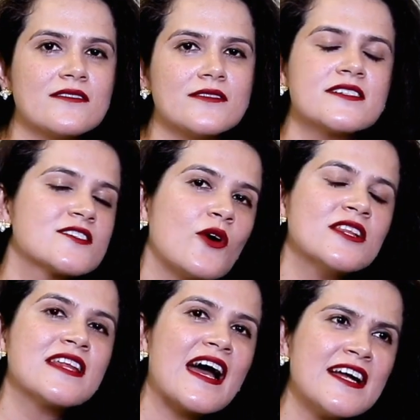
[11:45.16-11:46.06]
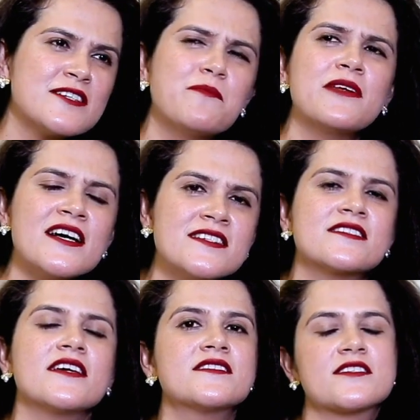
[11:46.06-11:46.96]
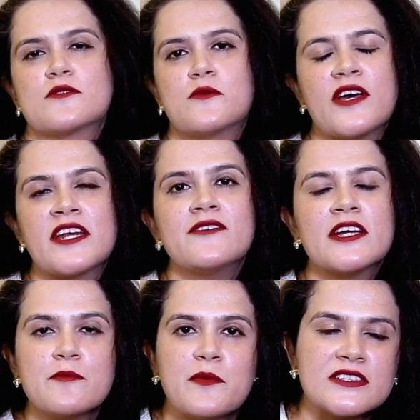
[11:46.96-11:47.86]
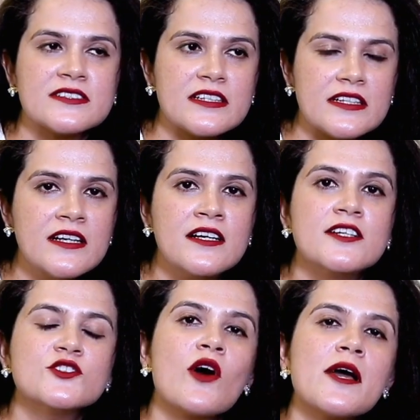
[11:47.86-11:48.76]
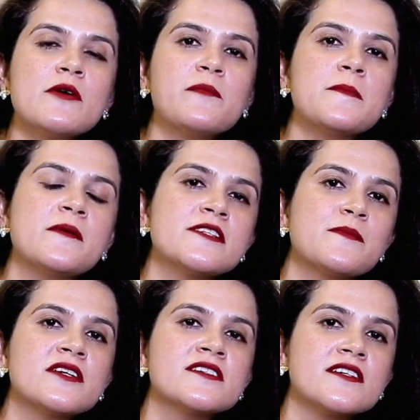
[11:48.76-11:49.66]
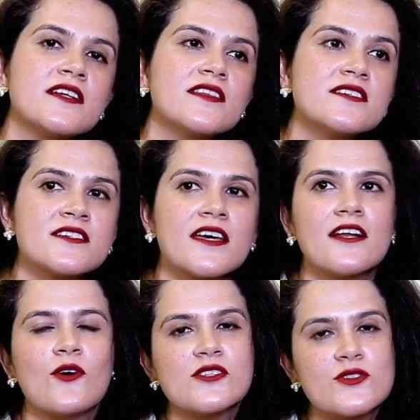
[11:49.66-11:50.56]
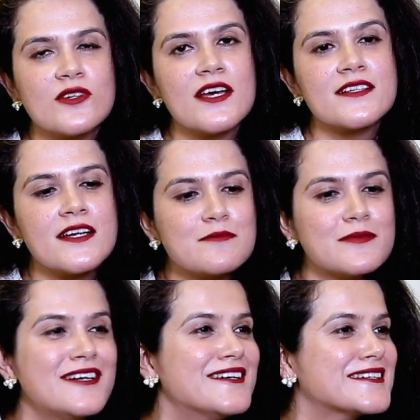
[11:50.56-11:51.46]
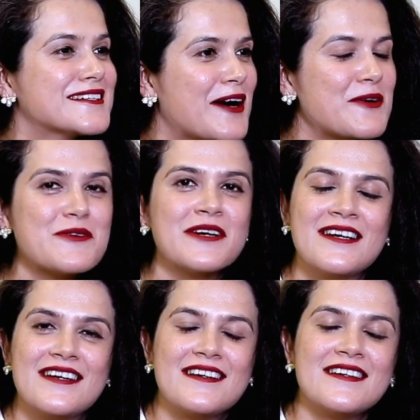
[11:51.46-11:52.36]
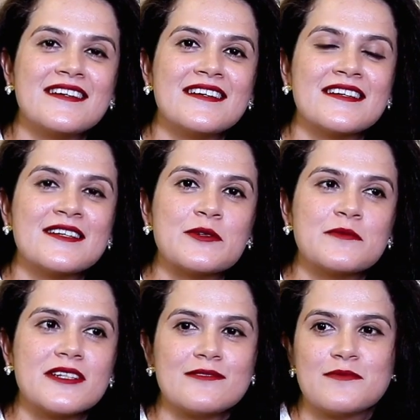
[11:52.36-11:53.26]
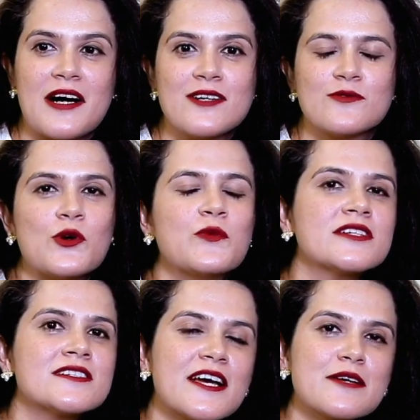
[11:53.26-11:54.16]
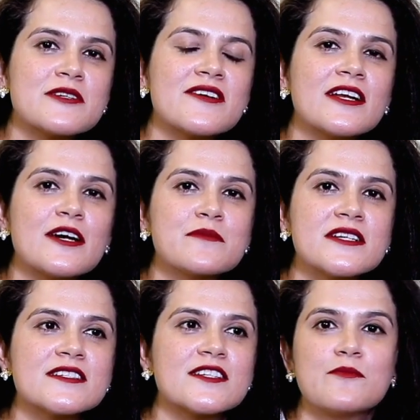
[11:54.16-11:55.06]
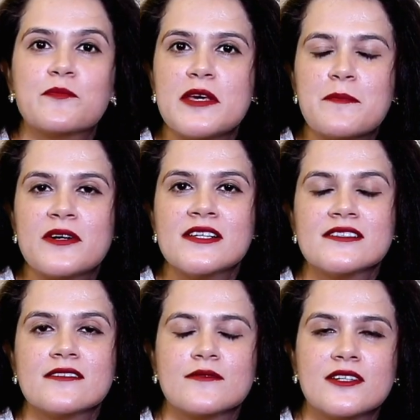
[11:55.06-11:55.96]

it's all that. Plus, it's very, very personal. So I'm a people's person, and the skill also that I'm now... I've over the time developed is people,